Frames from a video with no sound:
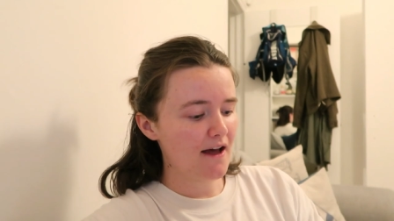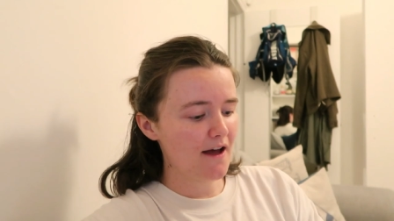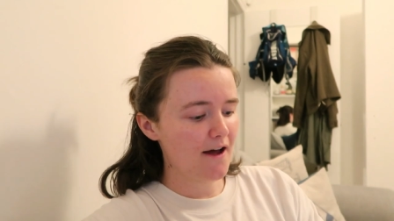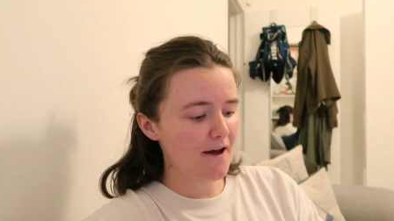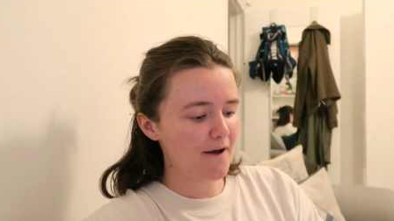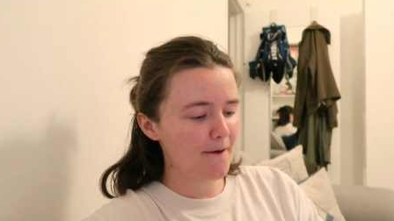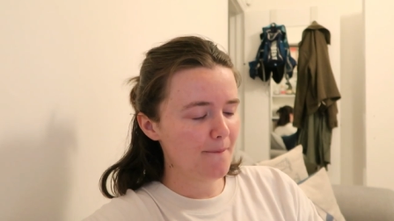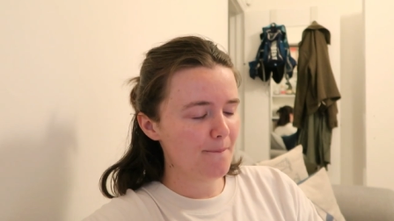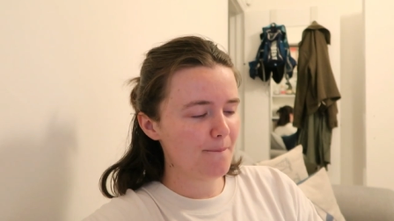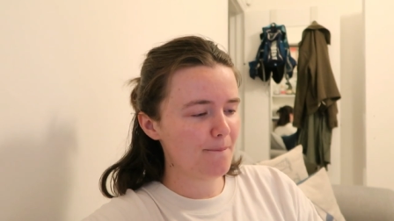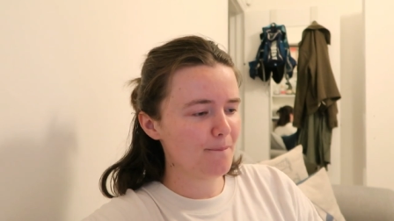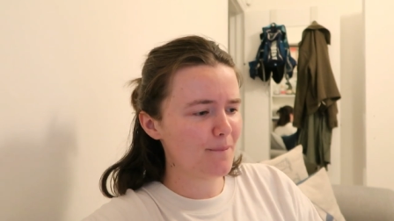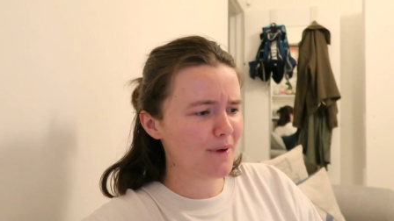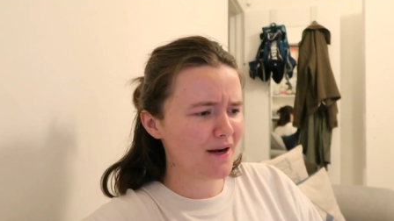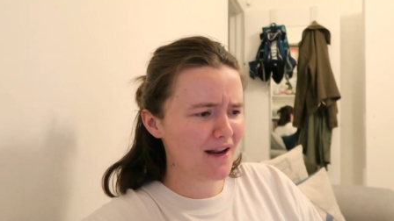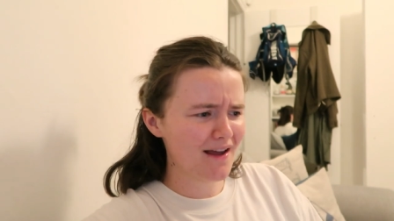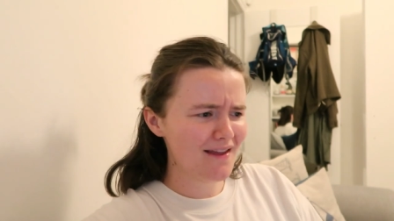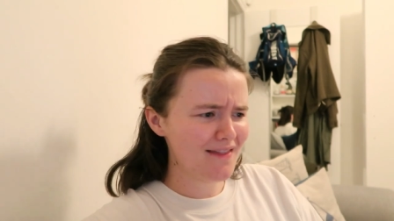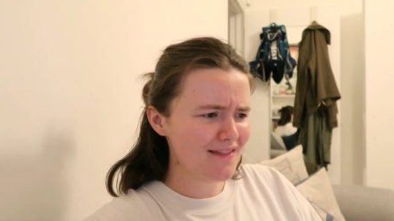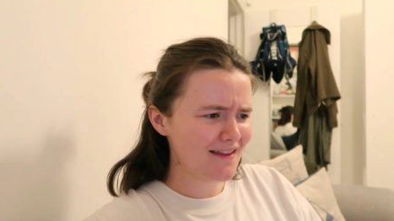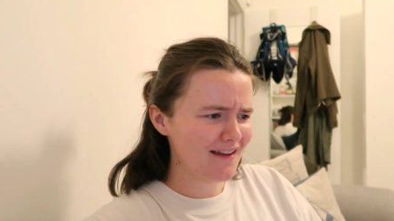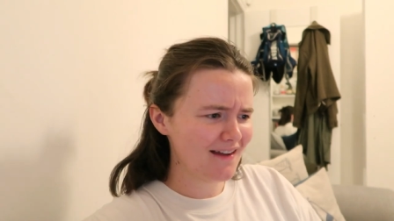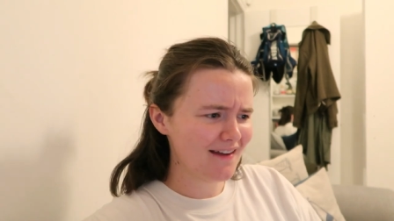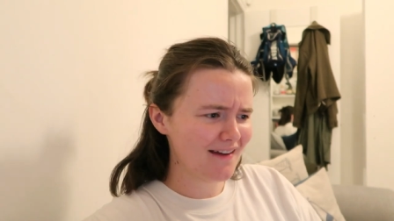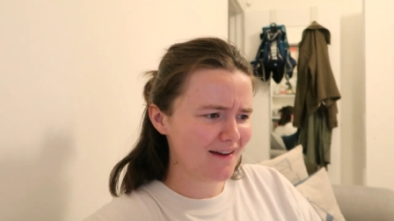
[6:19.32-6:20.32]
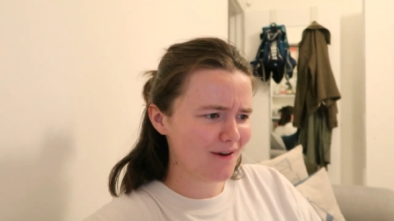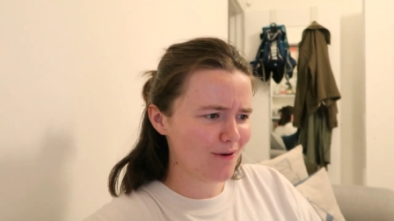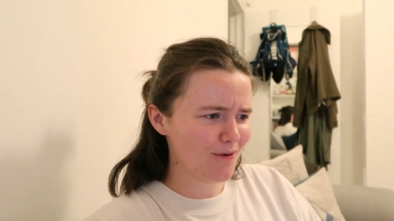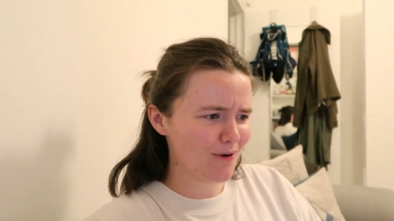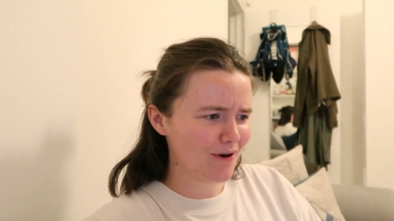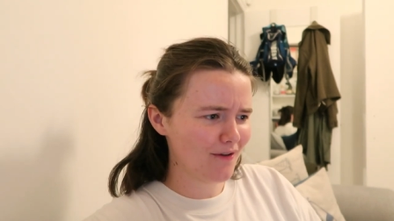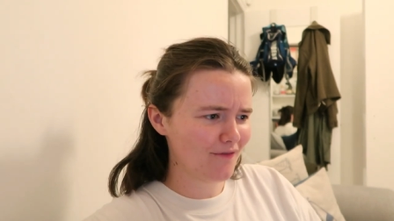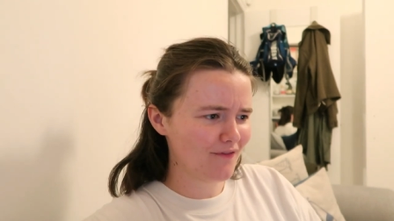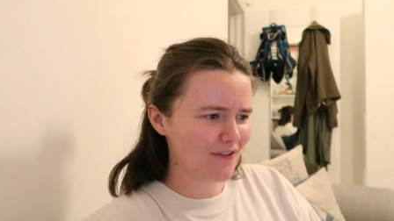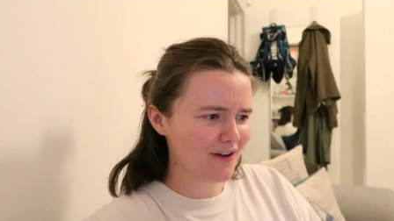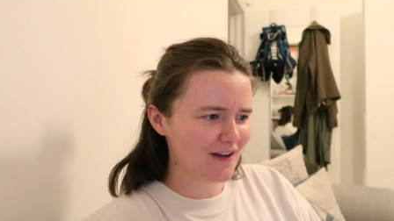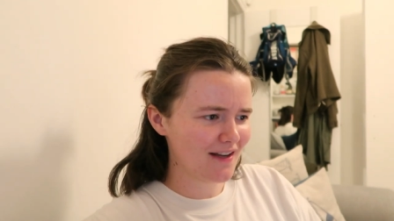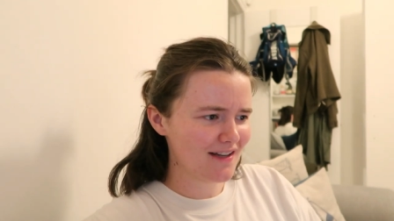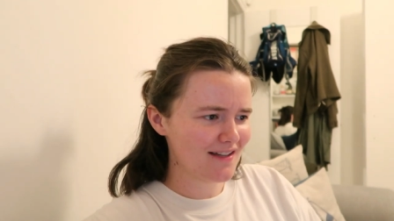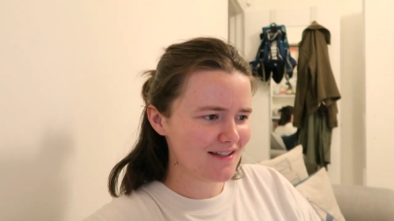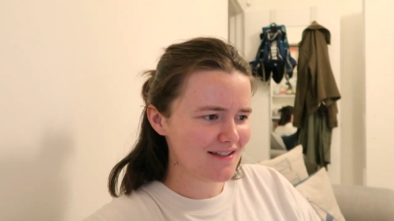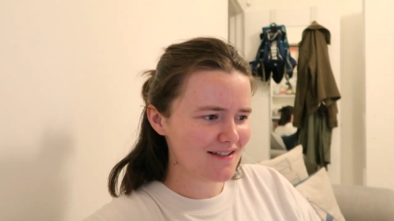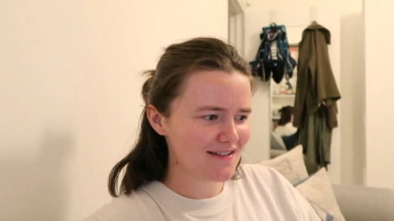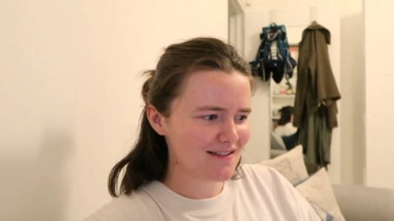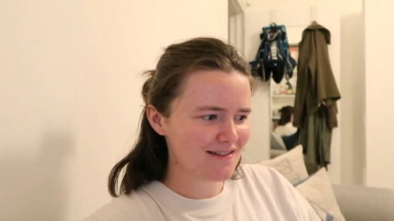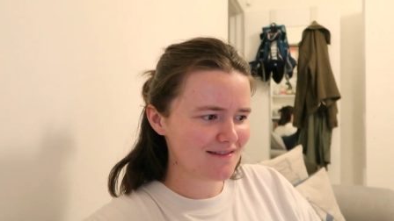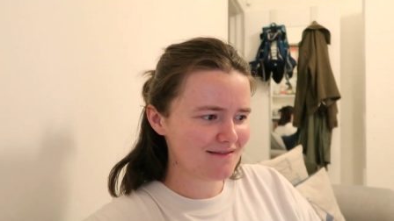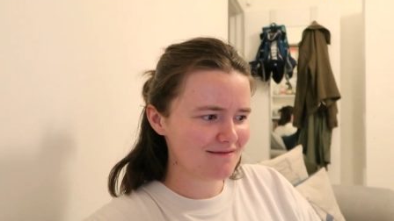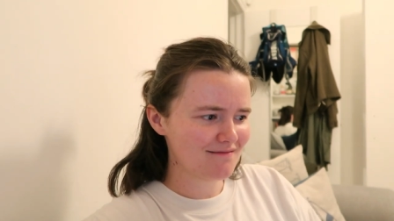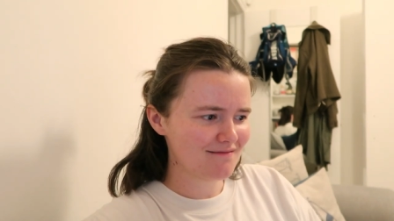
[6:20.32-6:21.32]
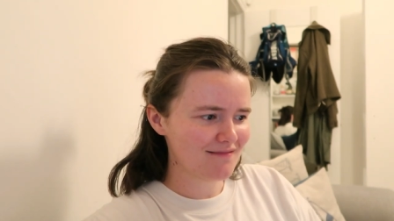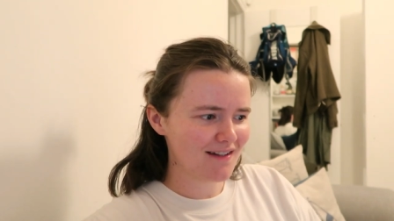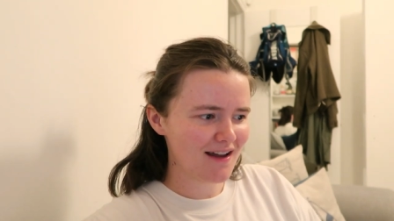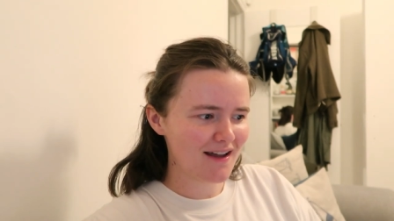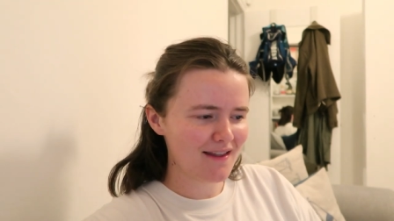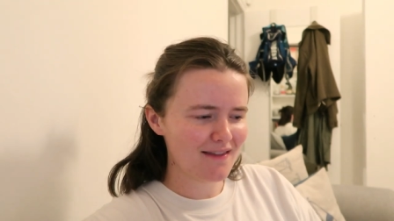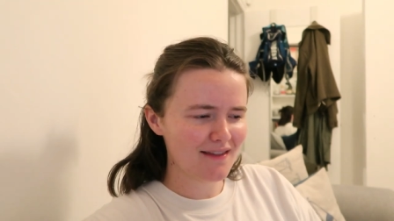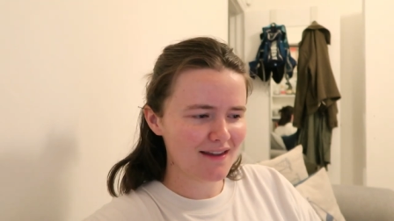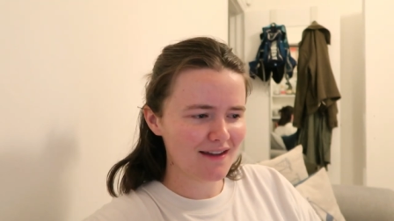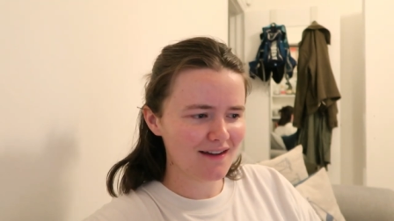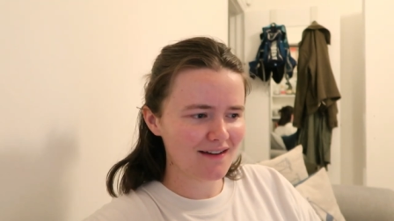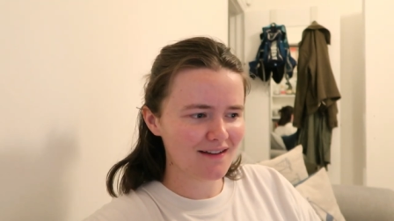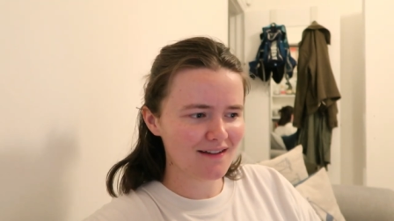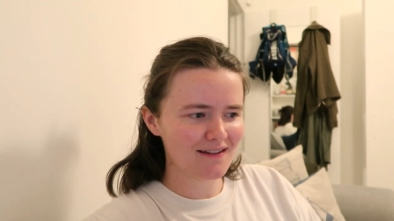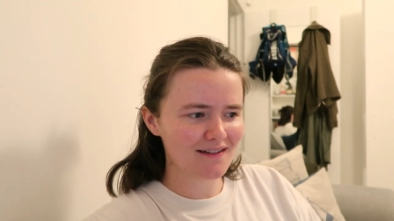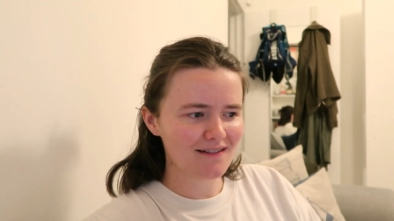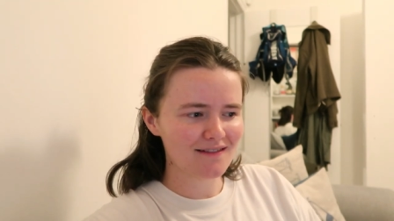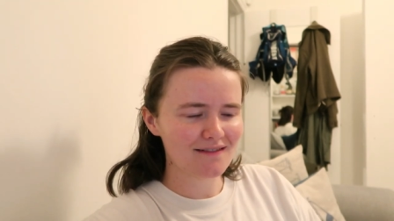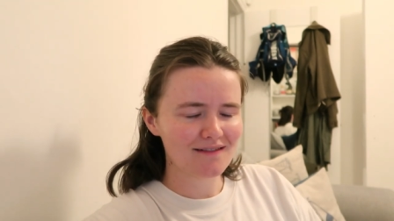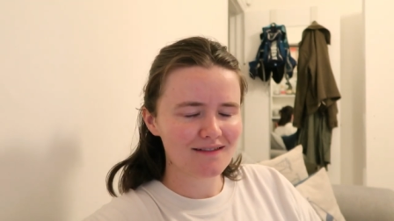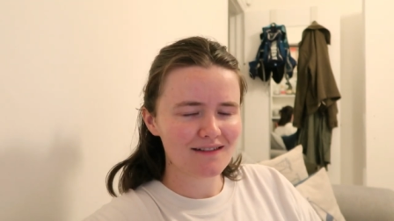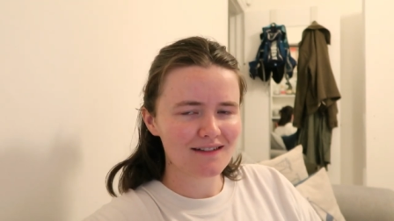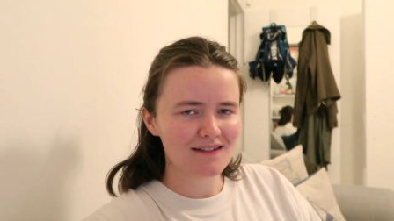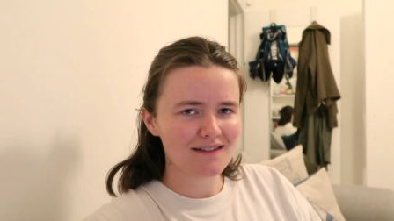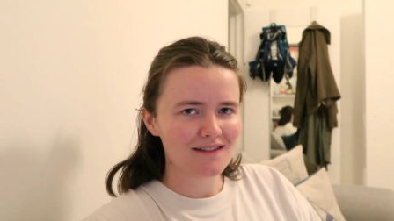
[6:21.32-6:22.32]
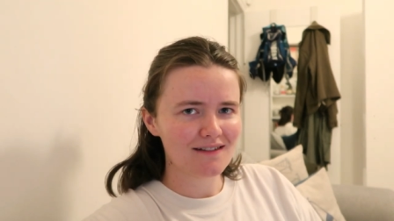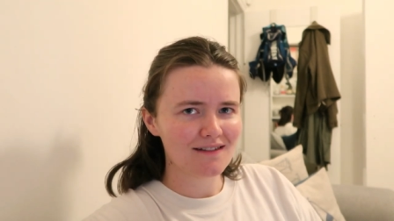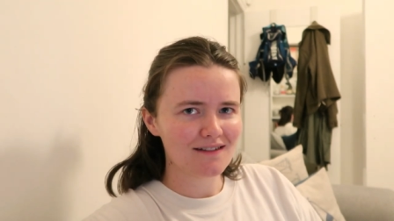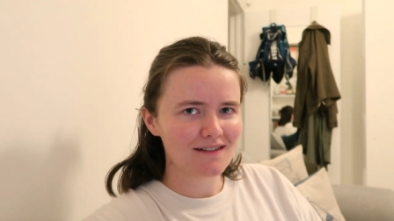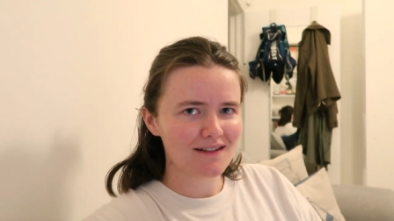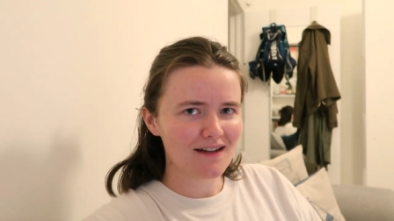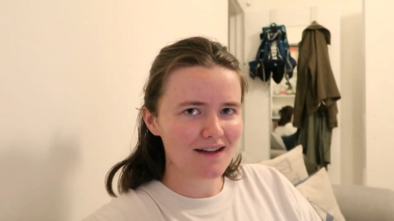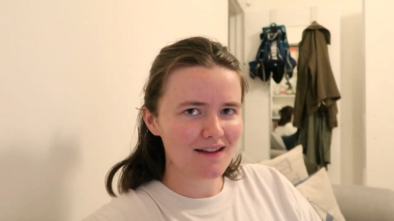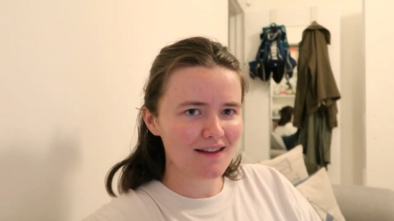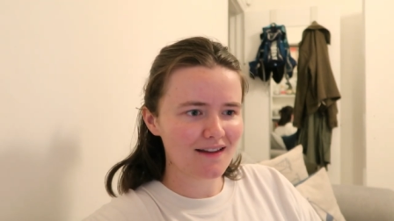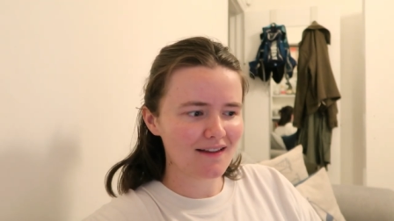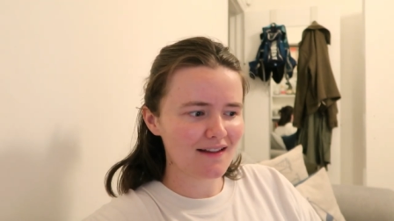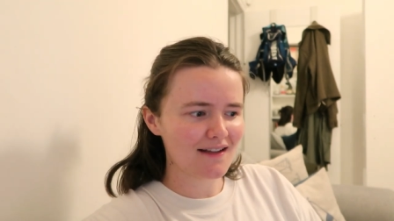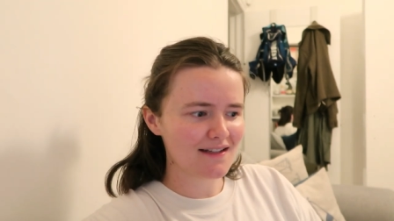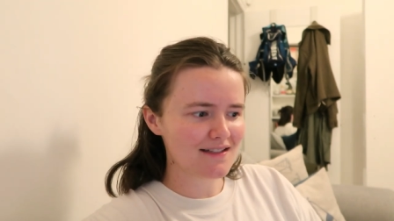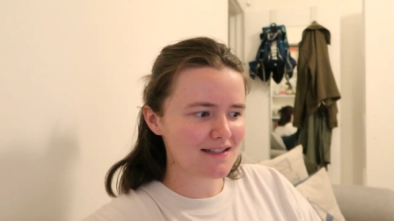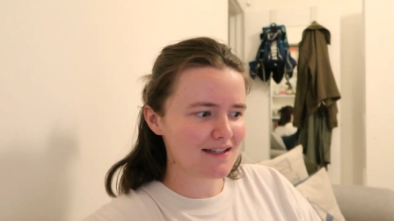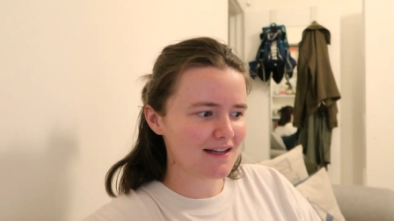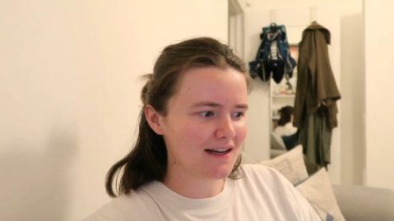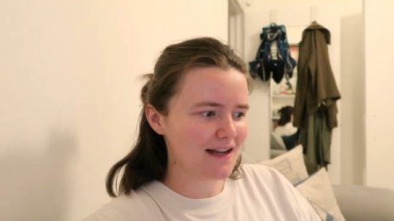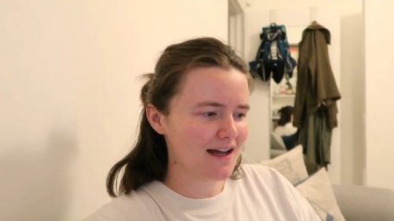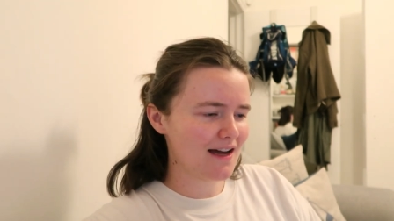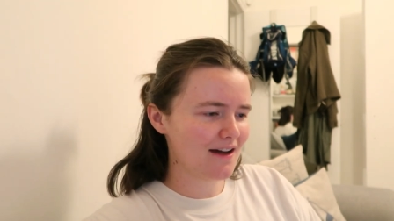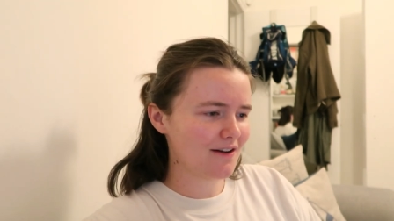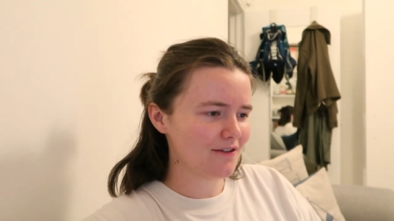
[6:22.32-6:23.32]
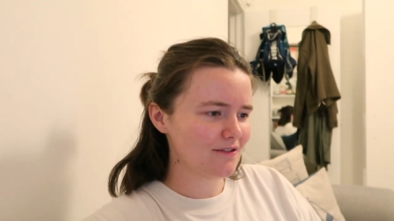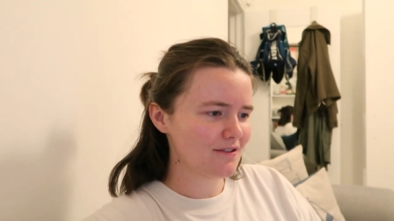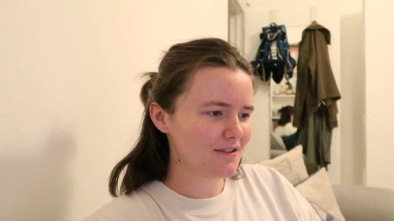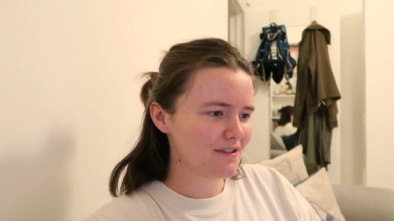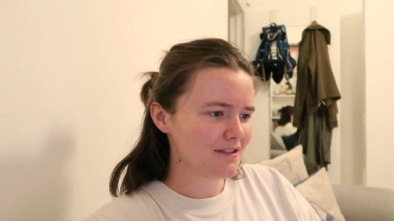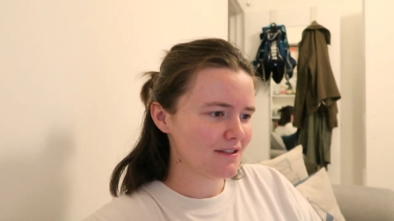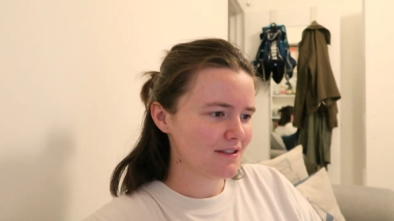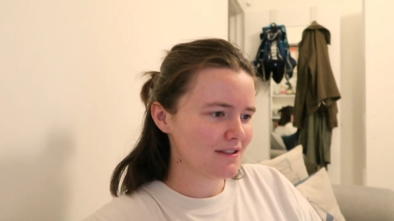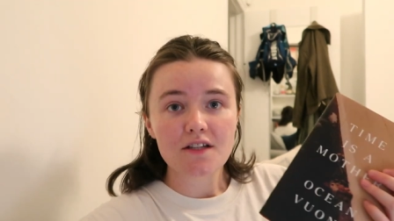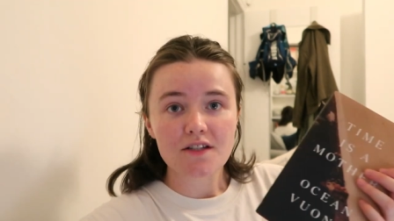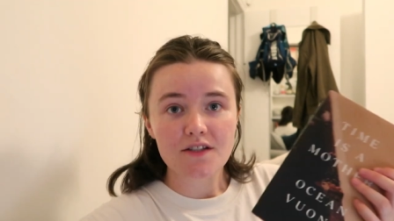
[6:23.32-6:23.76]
but I think it qualifies. I think that's allowed.